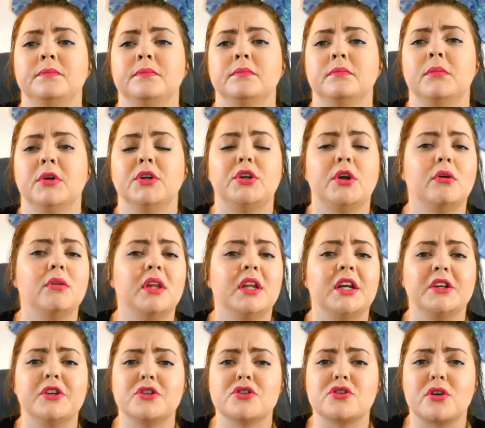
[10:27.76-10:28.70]
But don't let
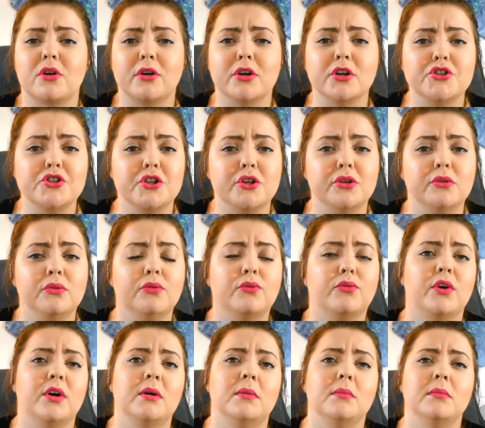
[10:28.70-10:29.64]
it discourage you
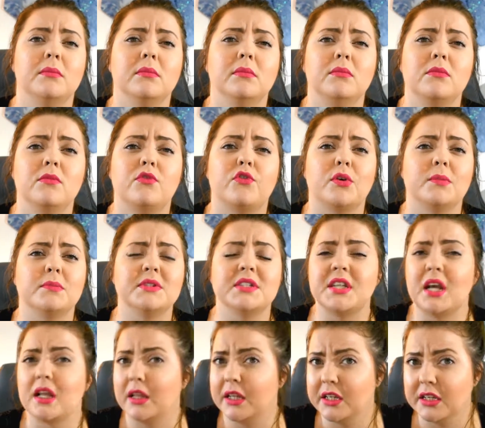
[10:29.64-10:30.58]
from
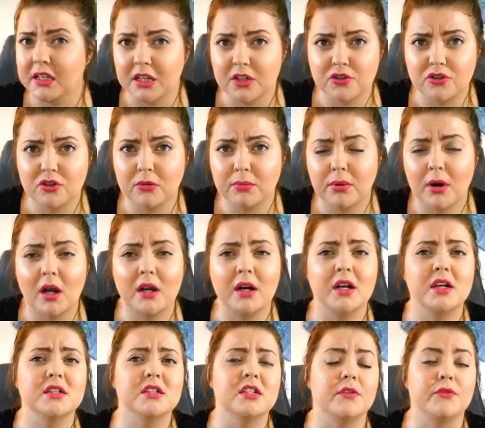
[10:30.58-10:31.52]
selling digital
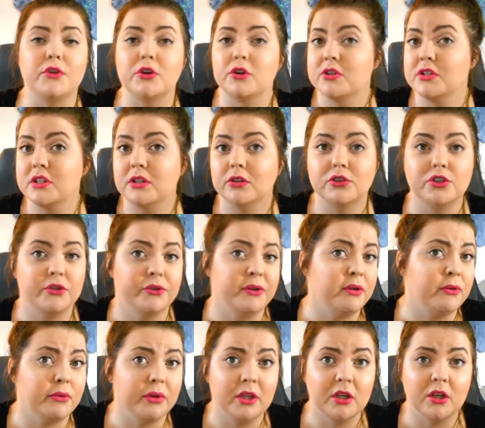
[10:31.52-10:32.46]
products. If you're still doing
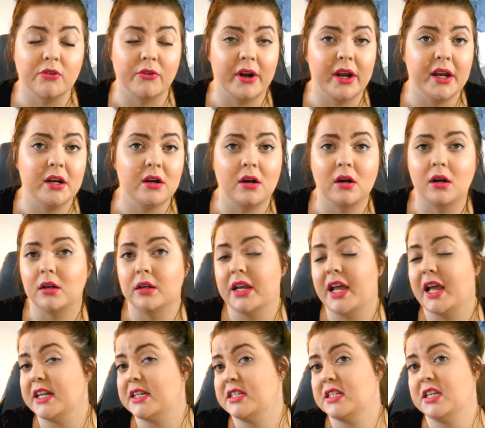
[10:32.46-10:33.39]
really great on
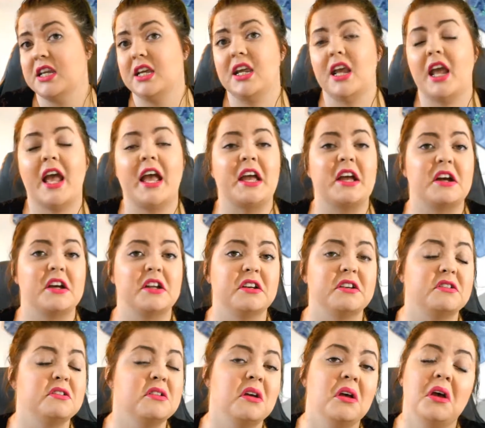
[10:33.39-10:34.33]
Etsy
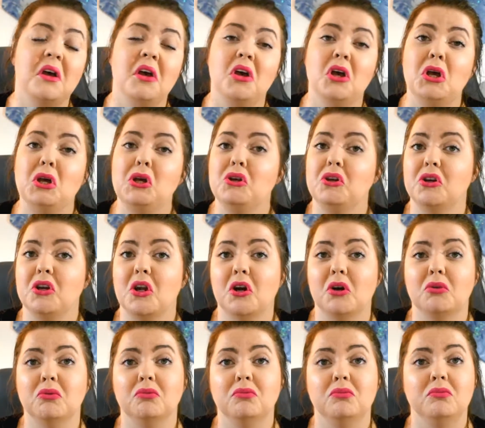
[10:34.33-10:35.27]
and, you
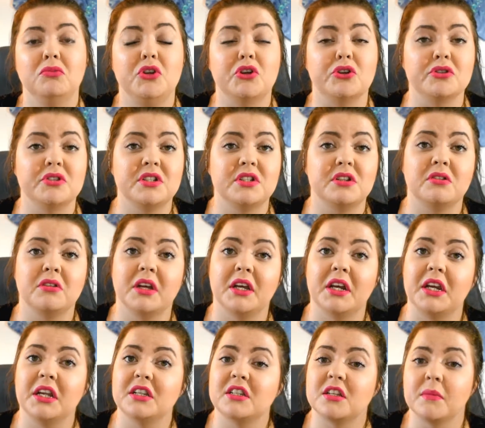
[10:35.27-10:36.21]
know, you're still
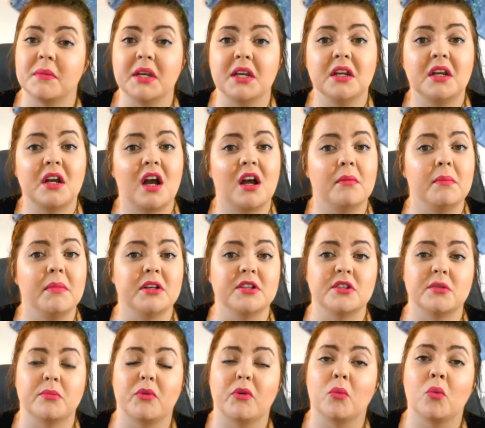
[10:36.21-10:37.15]
getting some income and
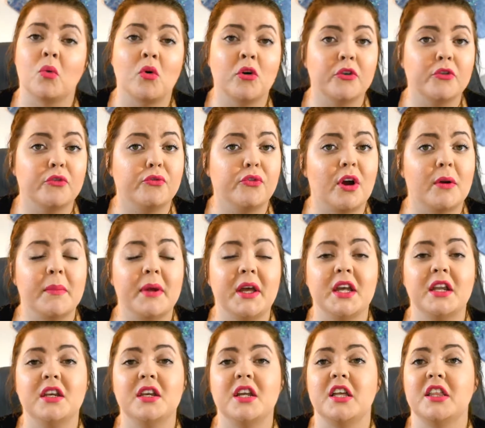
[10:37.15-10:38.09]
some reward from
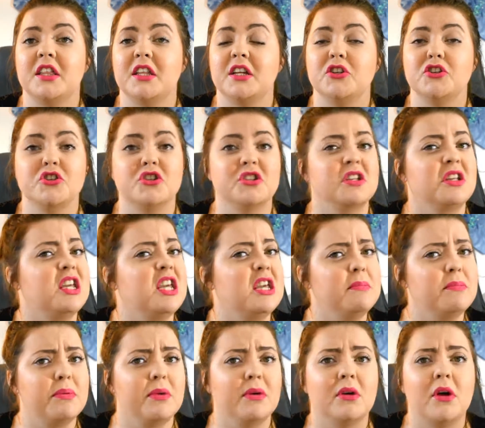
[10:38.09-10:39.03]
it, and then just
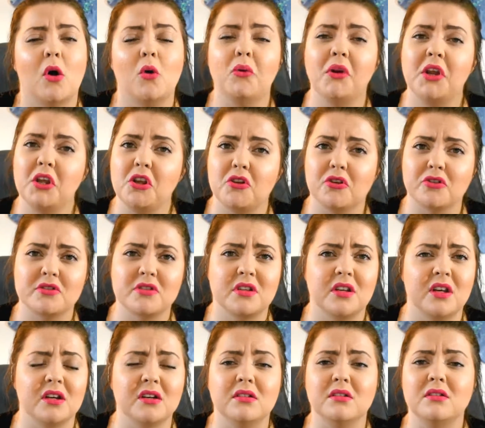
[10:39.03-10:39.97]
keep honing your
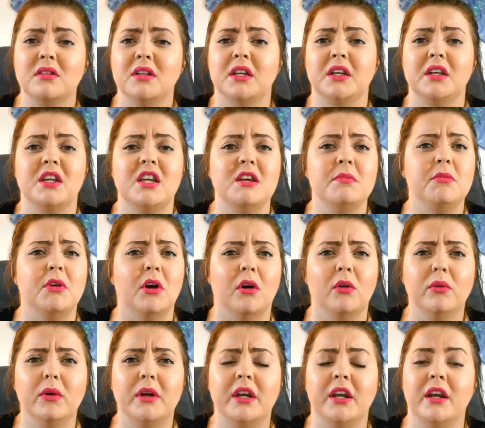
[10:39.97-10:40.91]
skill and keep
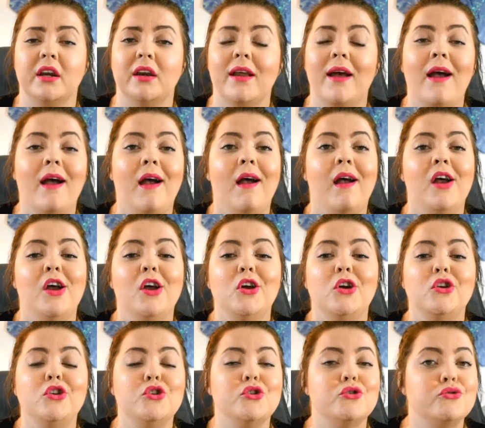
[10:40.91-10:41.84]
going, and
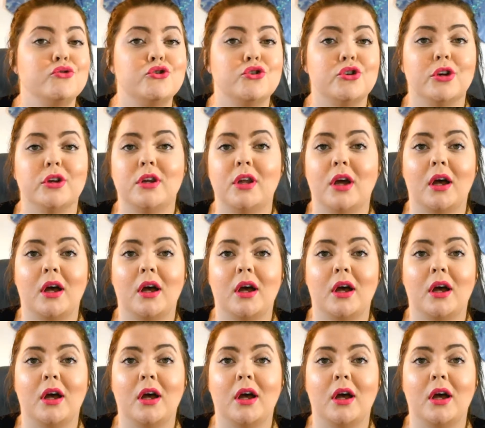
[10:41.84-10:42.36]
you should